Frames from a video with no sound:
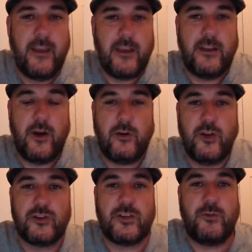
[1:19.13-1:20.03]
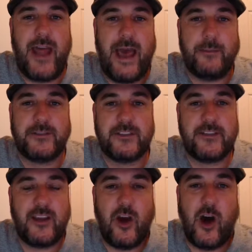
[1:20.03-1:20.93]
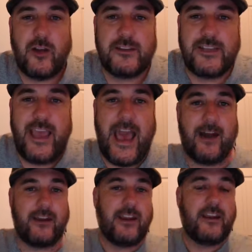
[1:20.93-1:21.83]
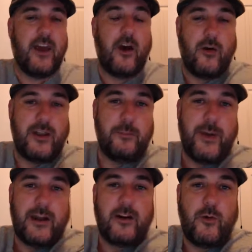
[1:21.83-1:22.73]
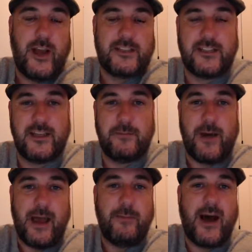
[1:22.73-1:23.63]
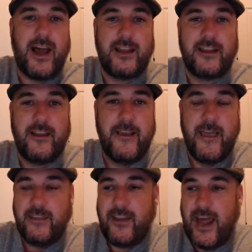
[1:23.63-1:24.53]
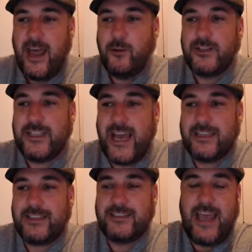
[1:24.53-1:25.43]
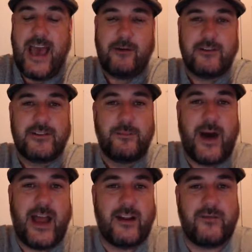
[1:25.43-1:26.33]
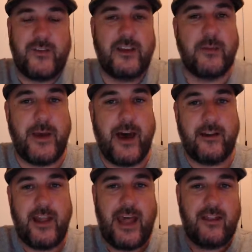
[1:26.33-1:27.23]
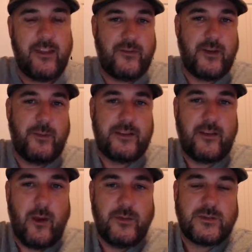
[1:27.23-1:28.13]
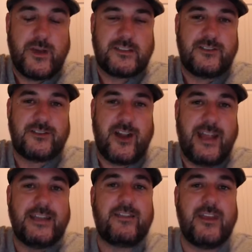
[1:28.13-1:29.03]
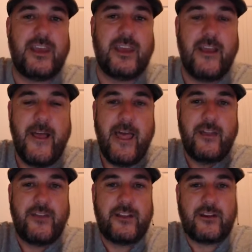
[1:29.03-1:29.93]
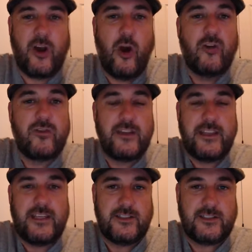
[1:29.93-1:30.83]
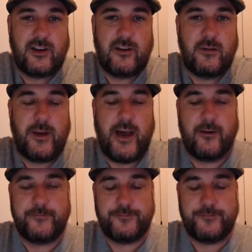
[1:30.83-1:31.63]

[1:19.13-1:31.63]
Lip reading: usually what happens is they call and say, how did it go? And the better question in my mind that I always ask is, how does the buyer feel about it? How do they feel about the home inspection? Is there anything that they're overly concerned about?